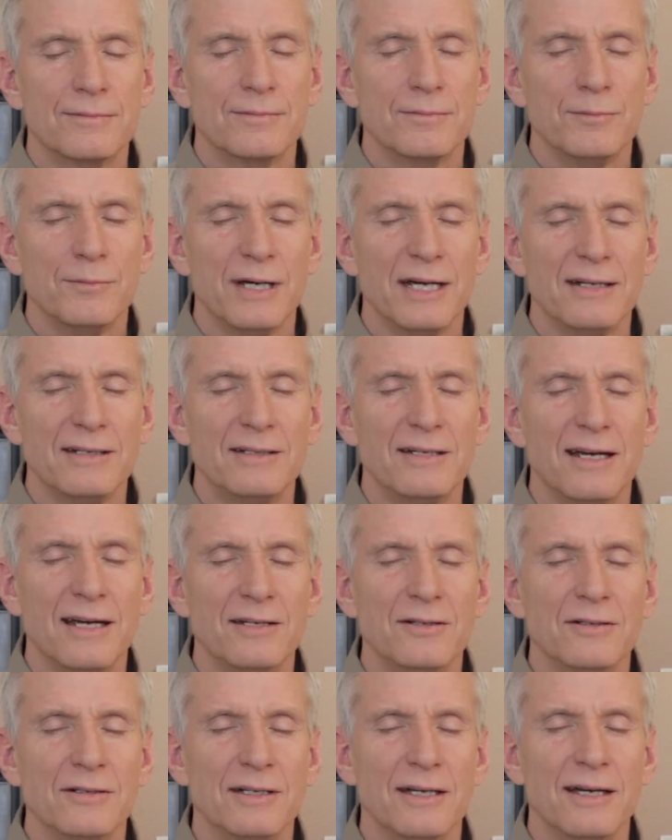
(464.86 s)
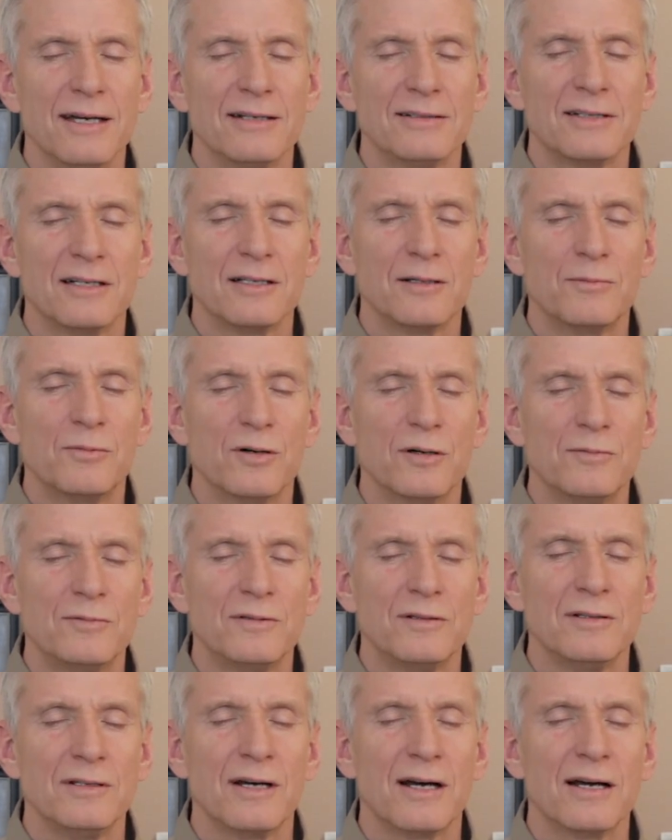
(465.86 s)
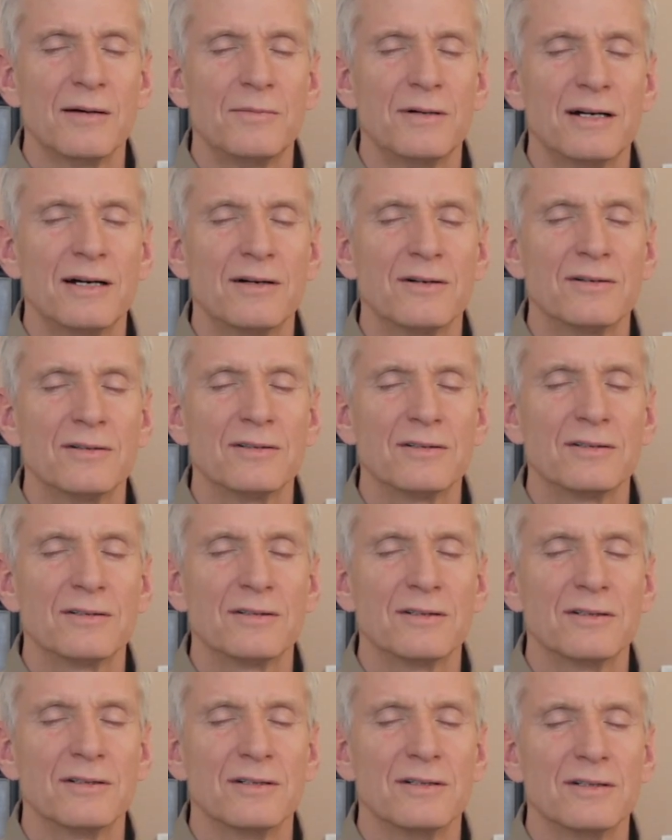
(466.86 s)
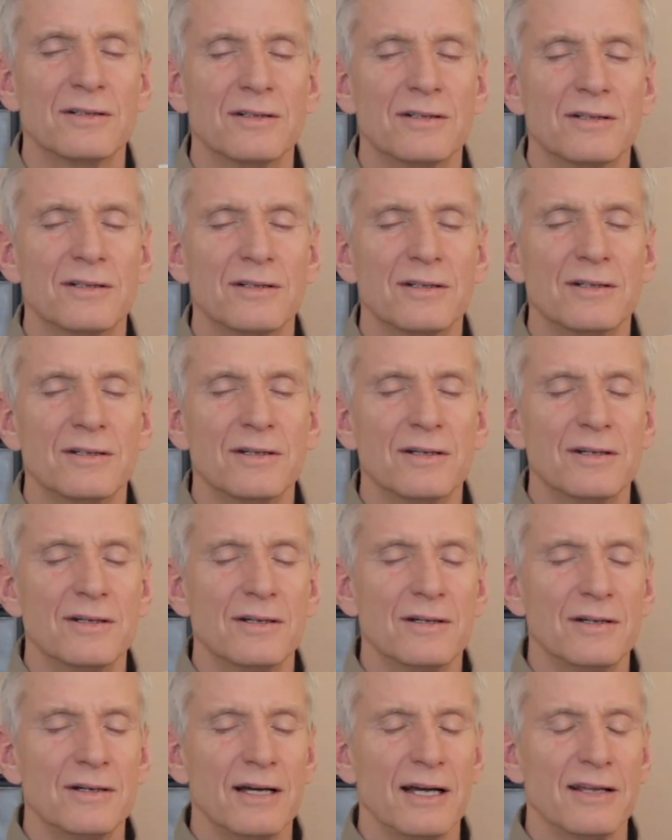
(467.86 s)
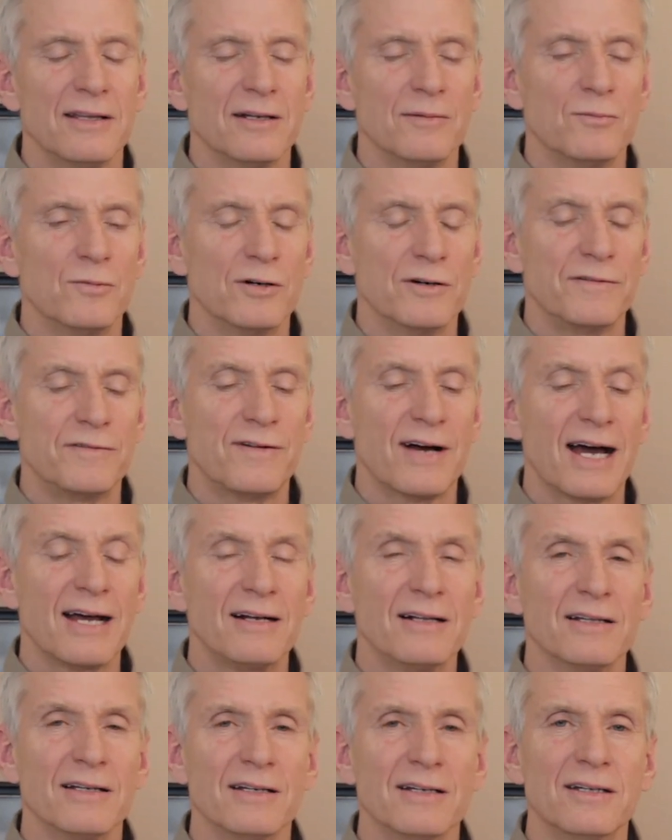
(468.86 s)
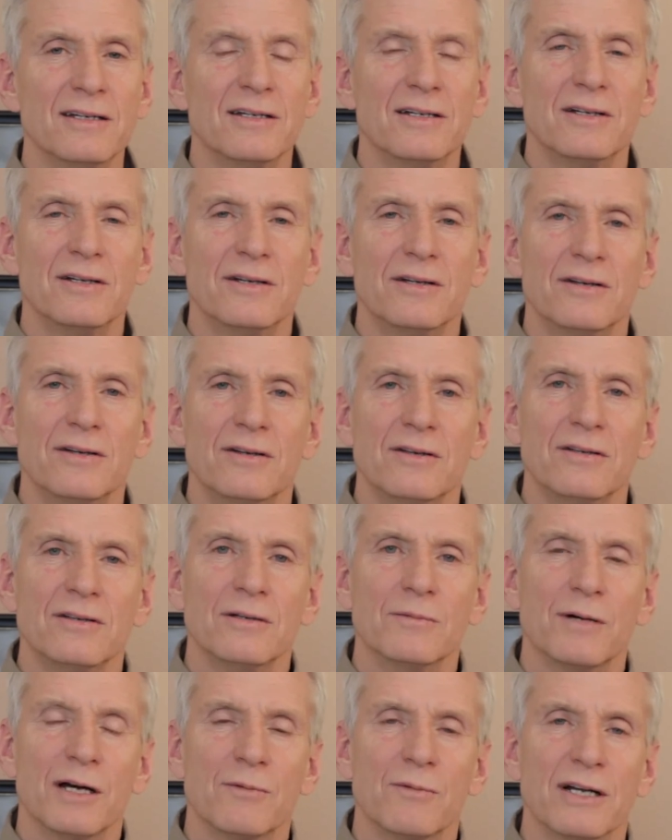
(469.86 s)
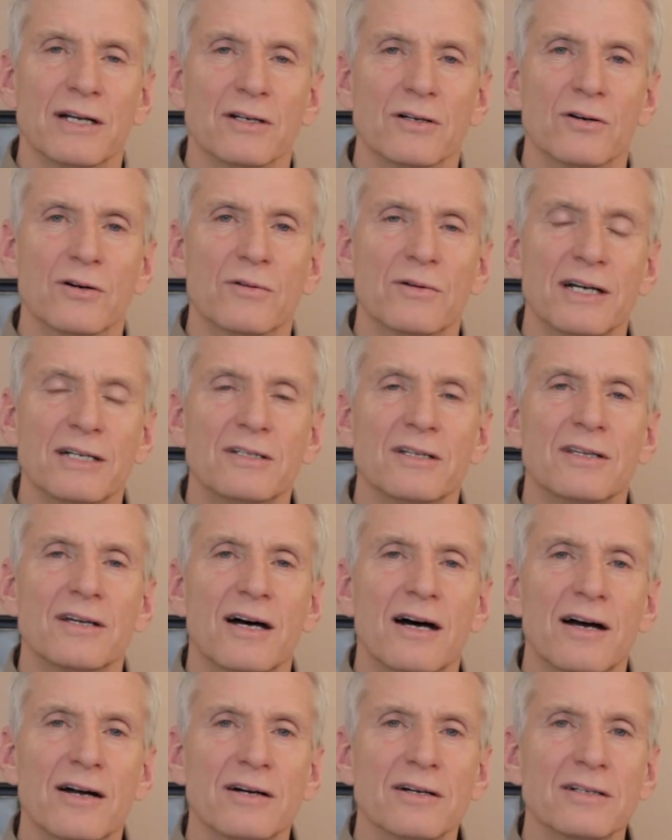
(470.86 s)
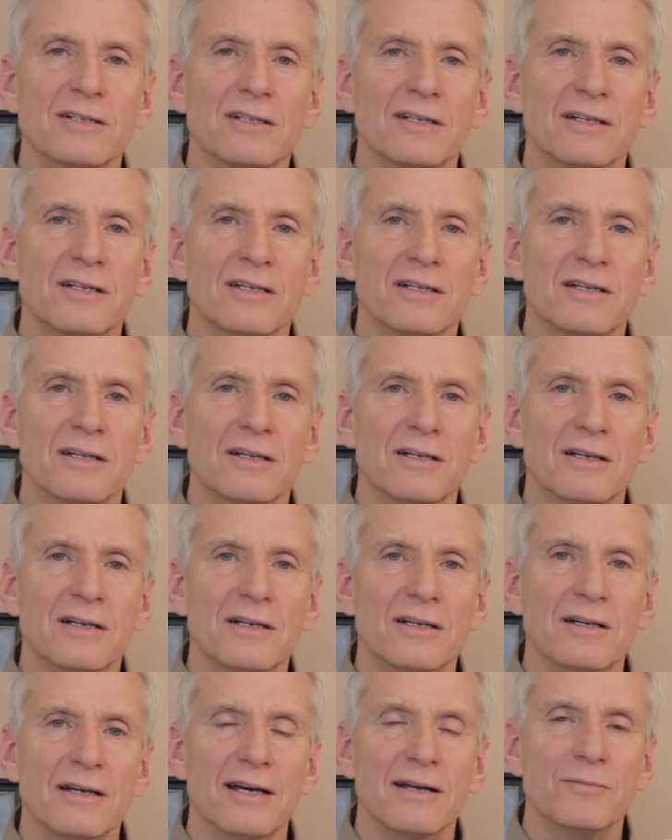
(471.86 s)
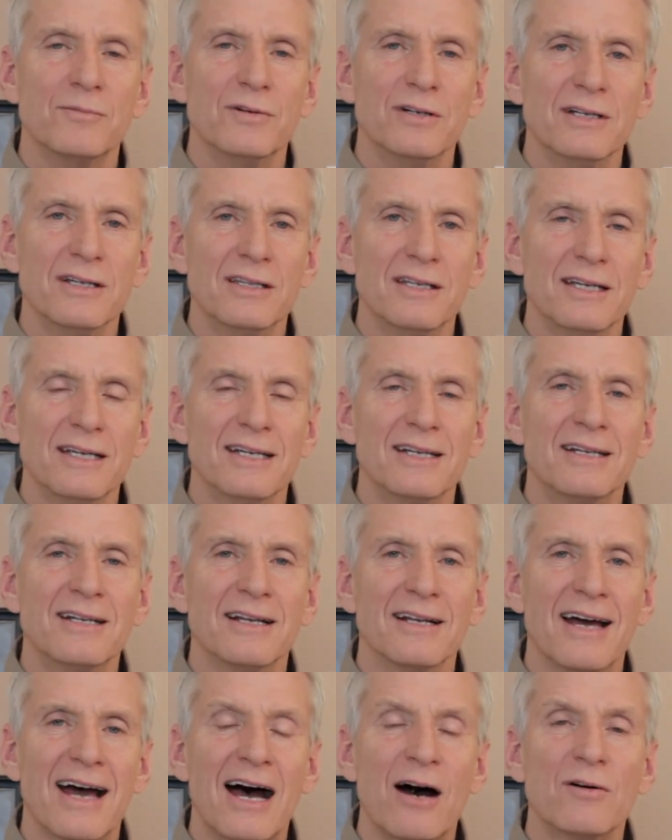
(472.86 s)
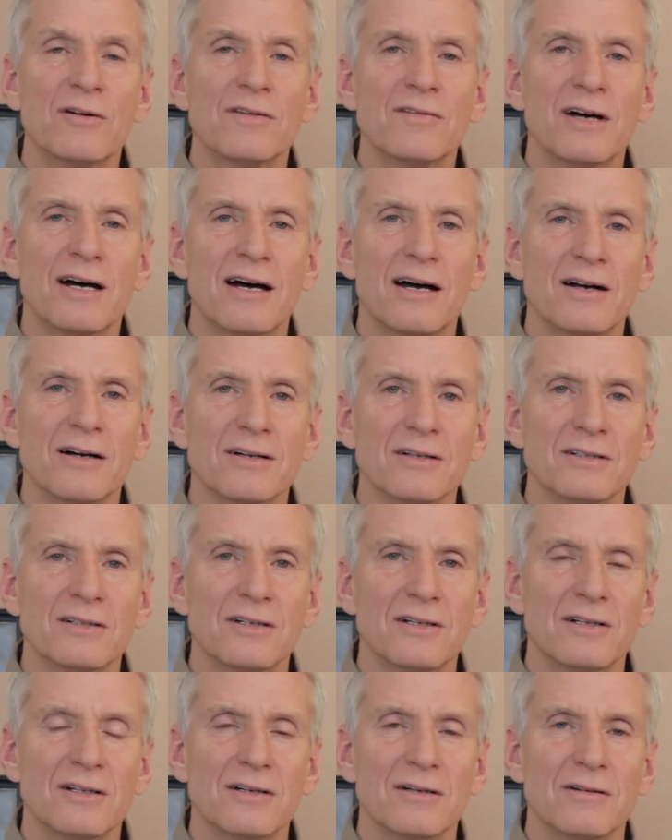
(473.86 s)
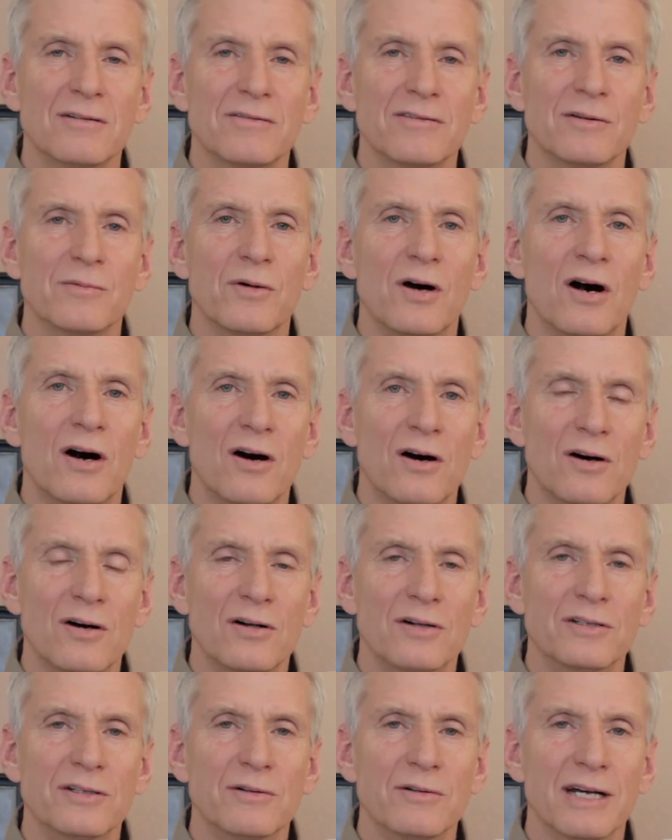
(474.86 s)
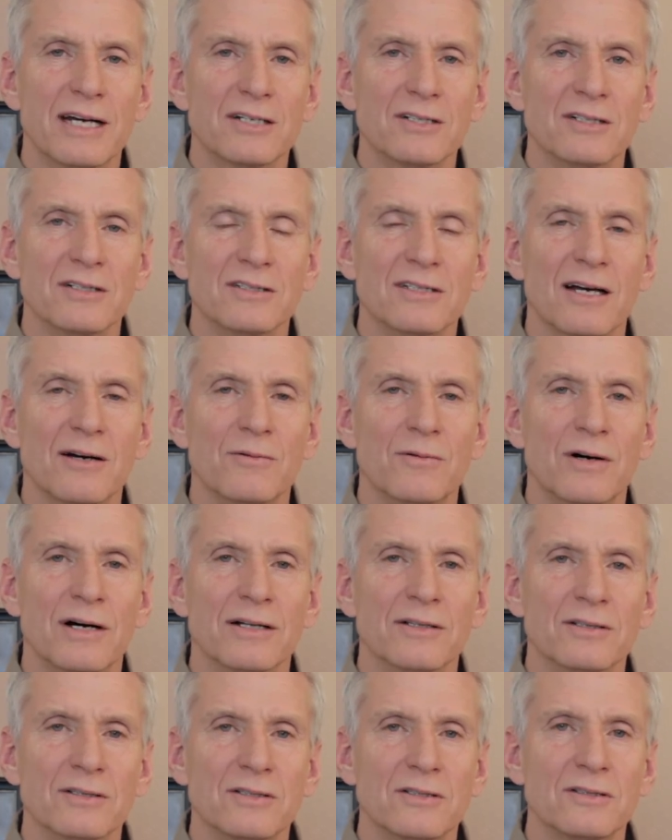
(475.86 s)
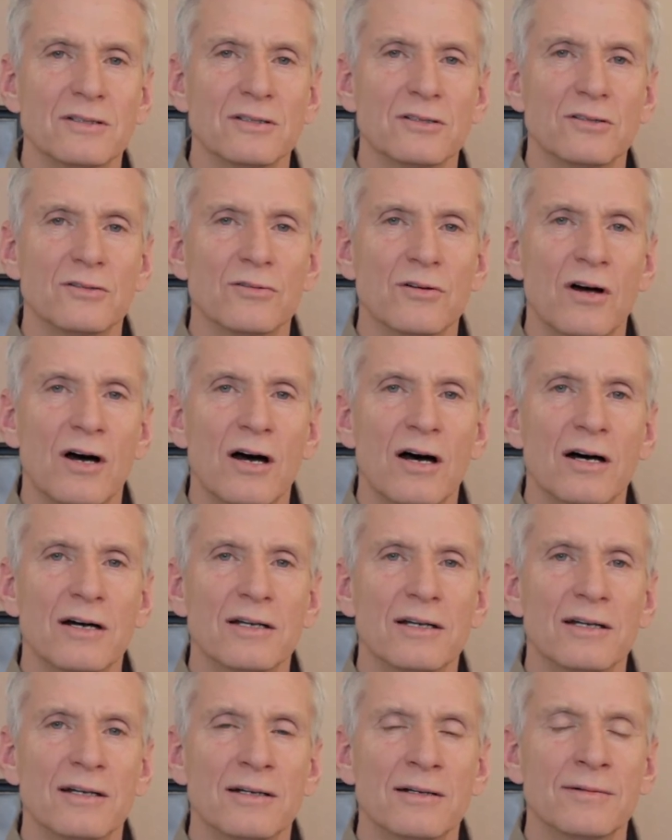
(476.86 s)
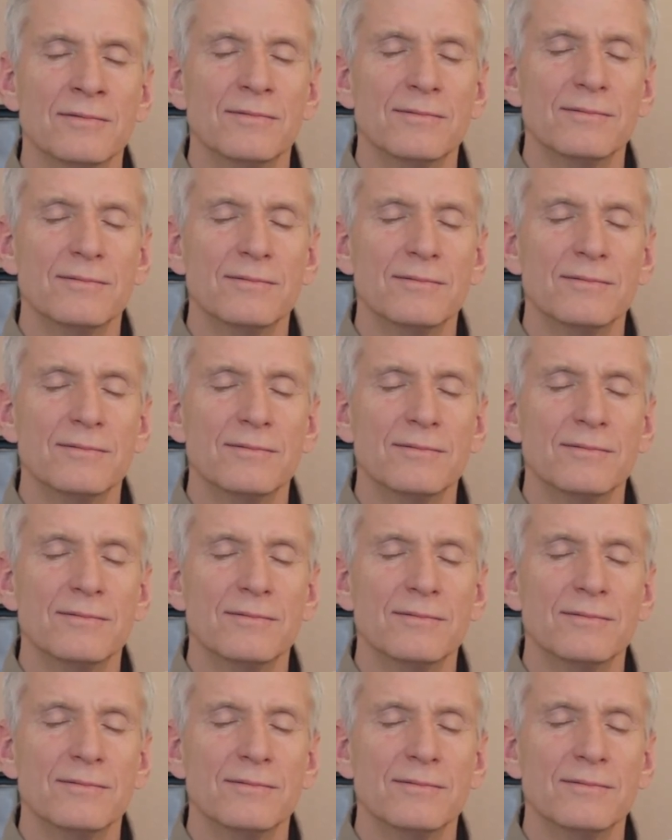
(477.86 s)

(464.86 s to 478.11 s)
Maintain your gaze at the point between the eyebrows. And then more finally, you might want to go right to the heart and breathe in and out of the heart from all directions at once. Just draw it in.